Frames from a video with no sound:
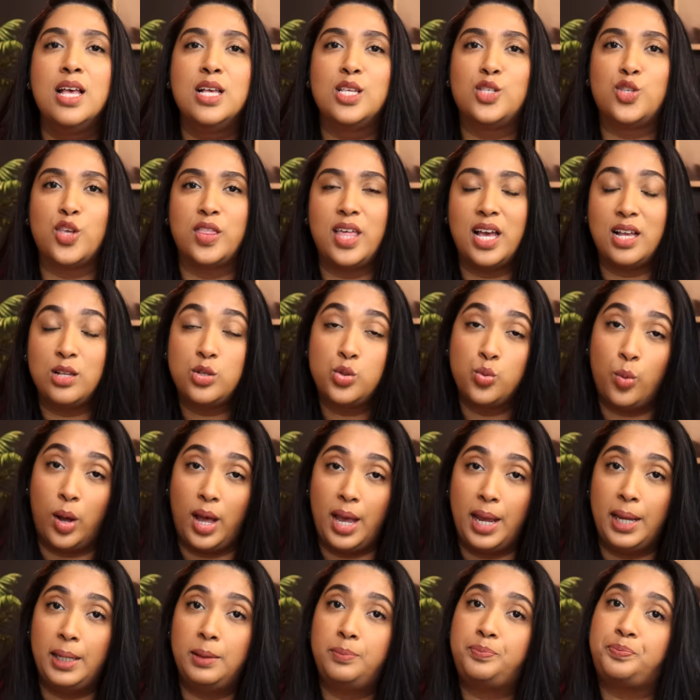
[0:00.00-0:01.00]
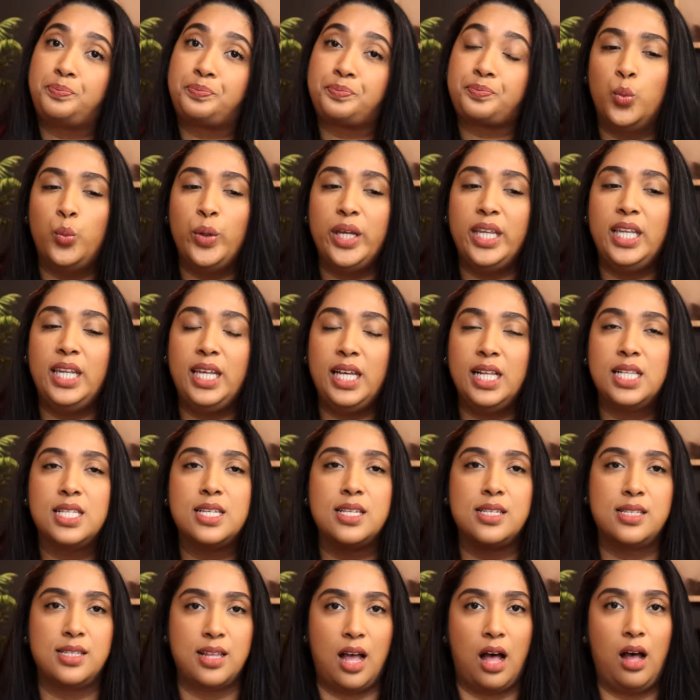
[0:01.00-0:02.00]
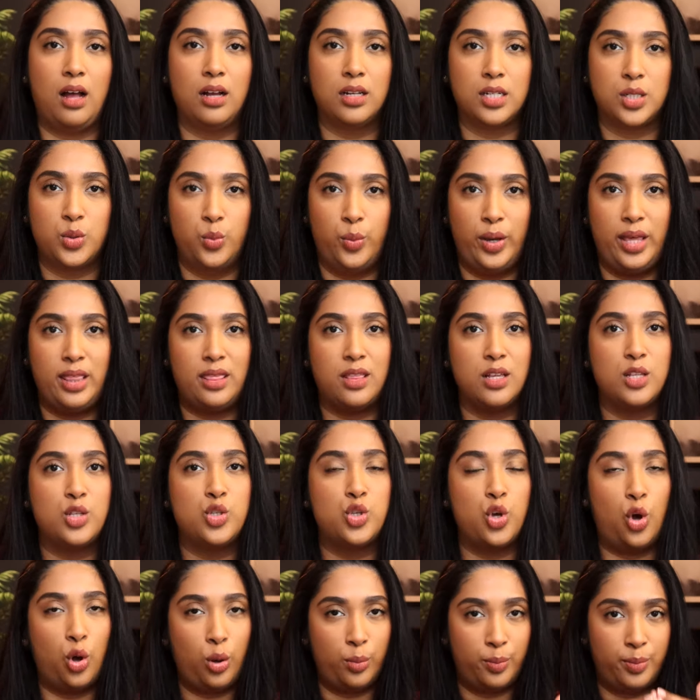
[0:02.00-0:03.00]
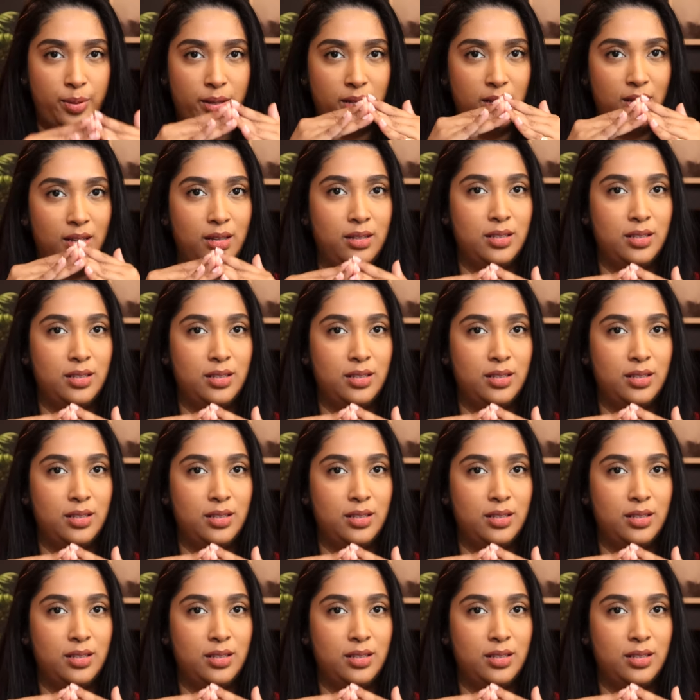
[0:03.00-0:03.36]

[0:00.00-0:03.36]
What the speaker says: So that's why we need to start with the top